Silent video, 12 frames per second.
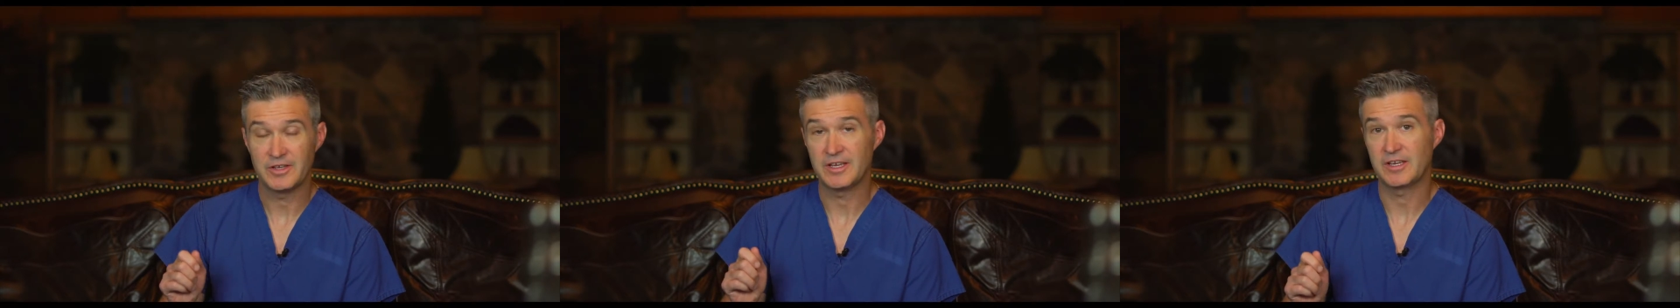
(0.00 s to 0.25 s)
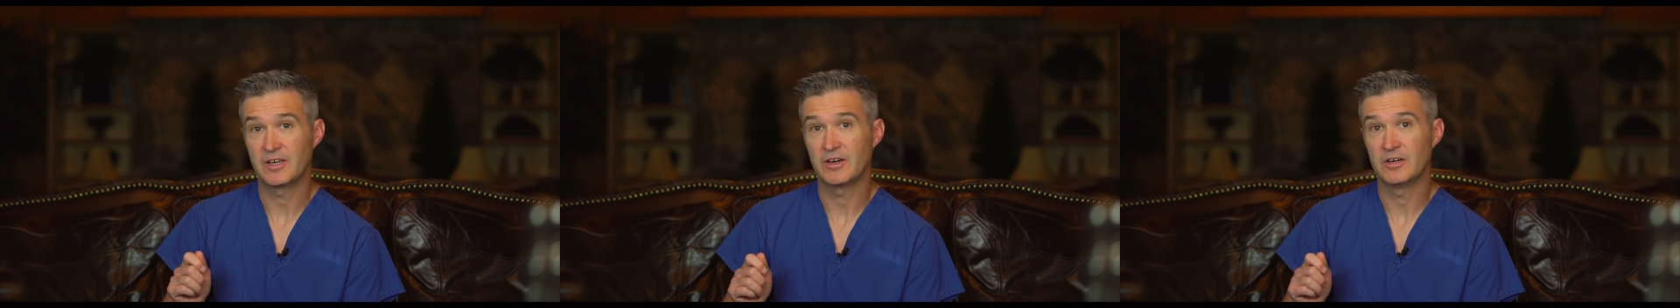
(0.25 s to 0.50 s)

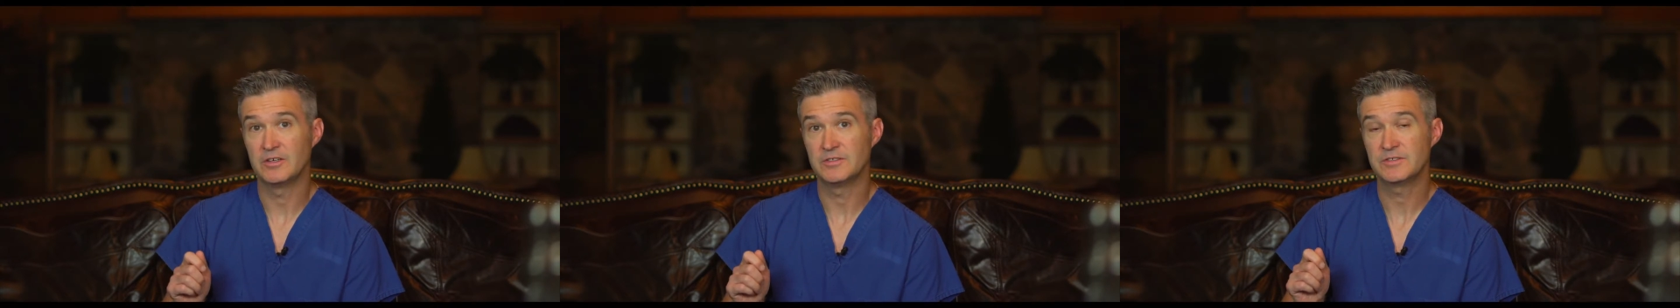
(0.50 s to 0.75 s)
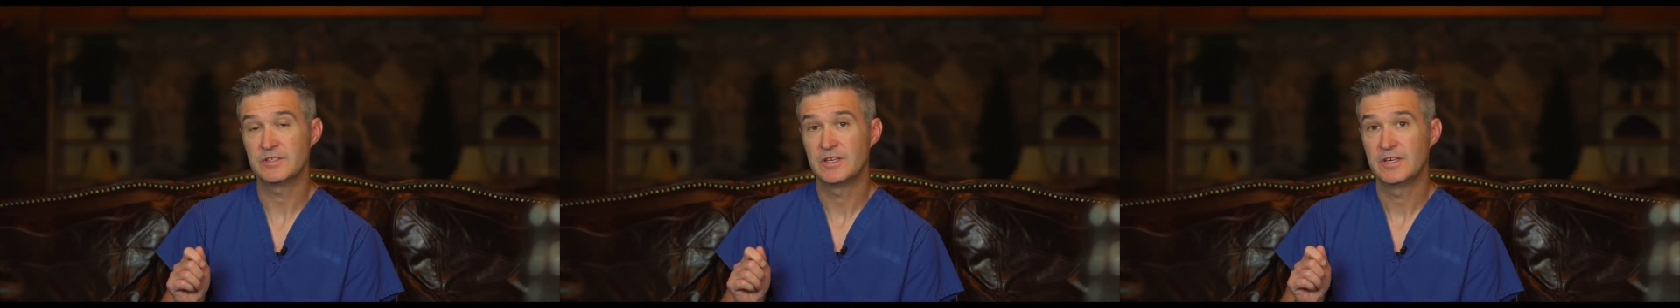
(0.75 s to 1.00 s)
it can
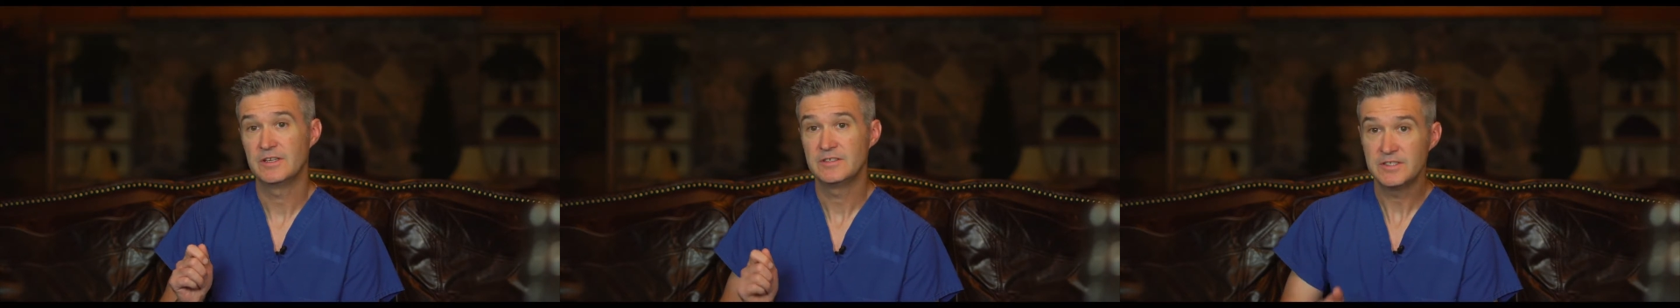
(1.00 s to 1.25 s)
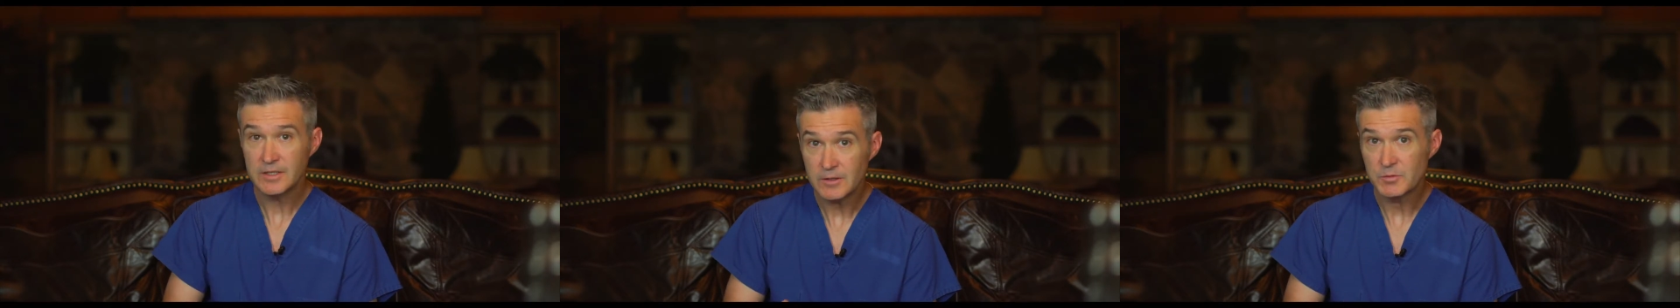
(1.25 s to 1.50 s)
cause
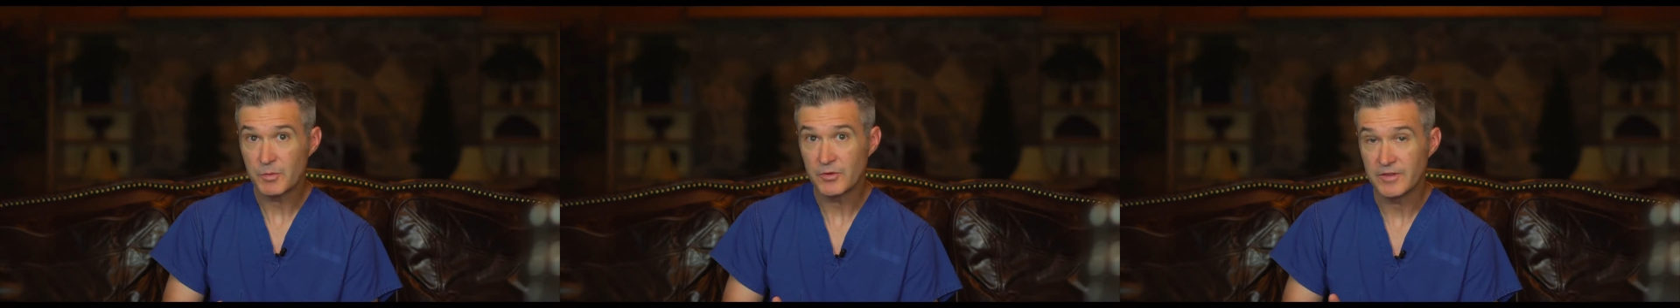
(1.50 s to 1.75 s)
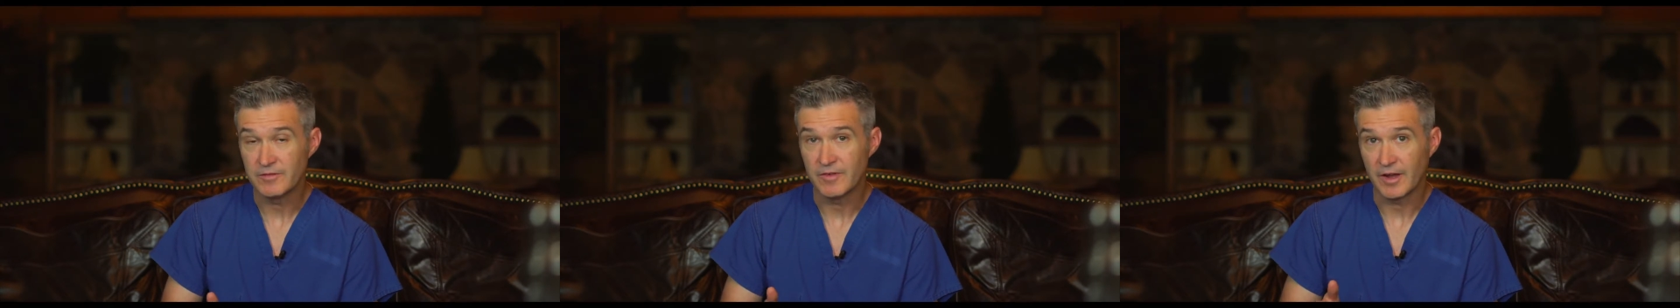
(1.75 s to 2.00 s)
serious
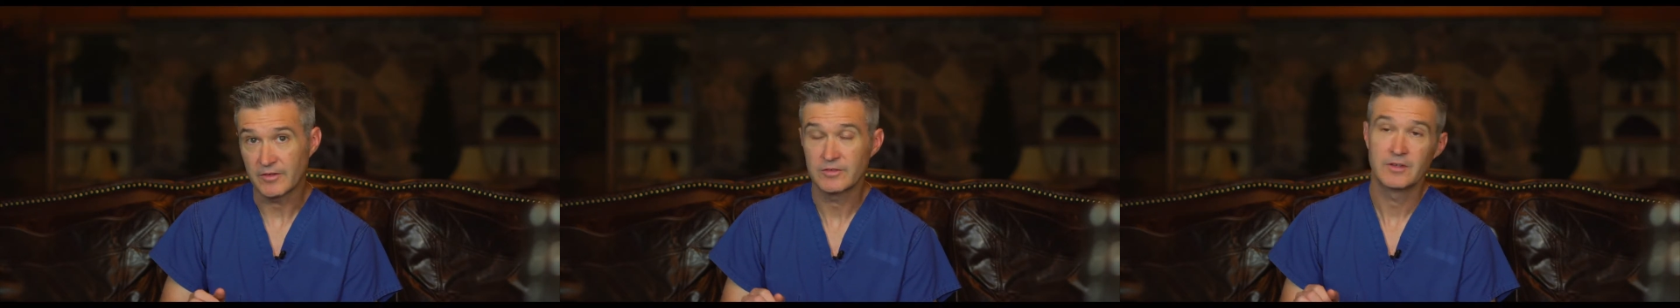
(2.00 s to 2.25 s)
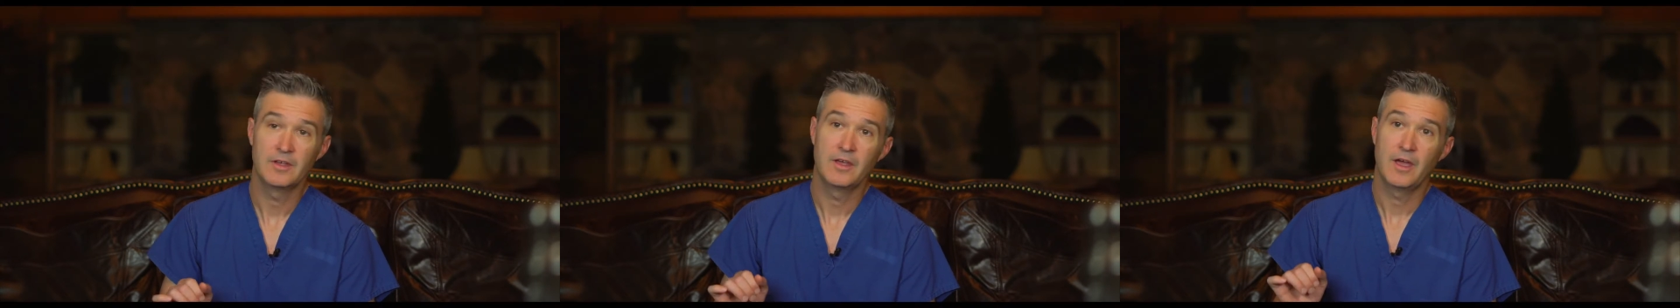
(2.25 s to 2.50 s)
birth defects,